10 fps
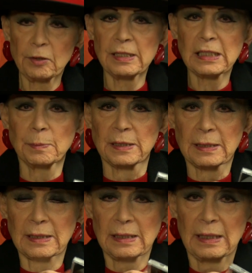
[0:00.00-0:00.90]
Christmas.
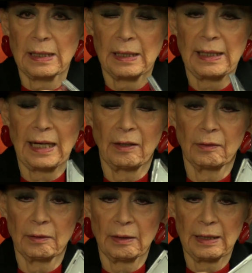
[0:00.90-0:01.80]
Now,
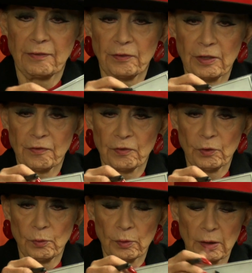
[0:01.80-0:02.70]
if
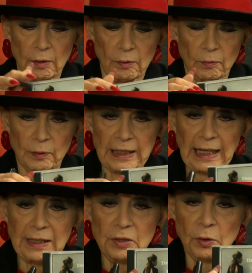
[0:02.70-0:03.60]
you would
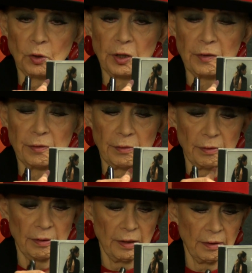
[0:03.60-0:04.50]
like to order
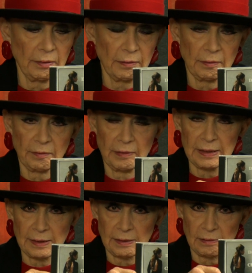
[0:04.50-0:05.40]

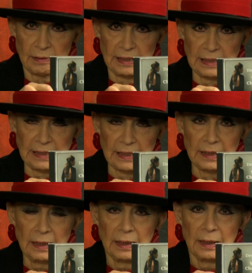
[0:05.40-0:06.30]
this
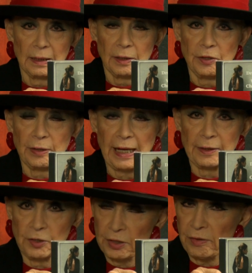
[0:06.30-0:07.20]
CD, you
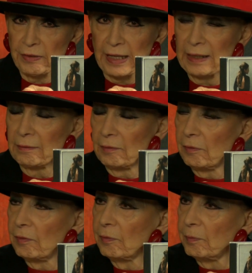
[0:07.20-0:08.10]
can do that
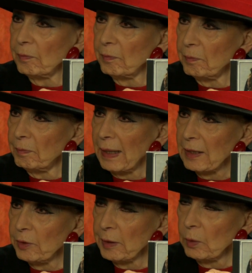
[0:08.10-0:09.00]
by
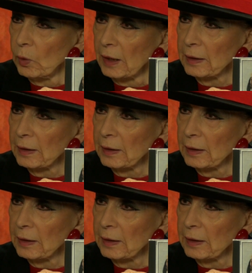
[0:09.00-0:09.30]
doing what?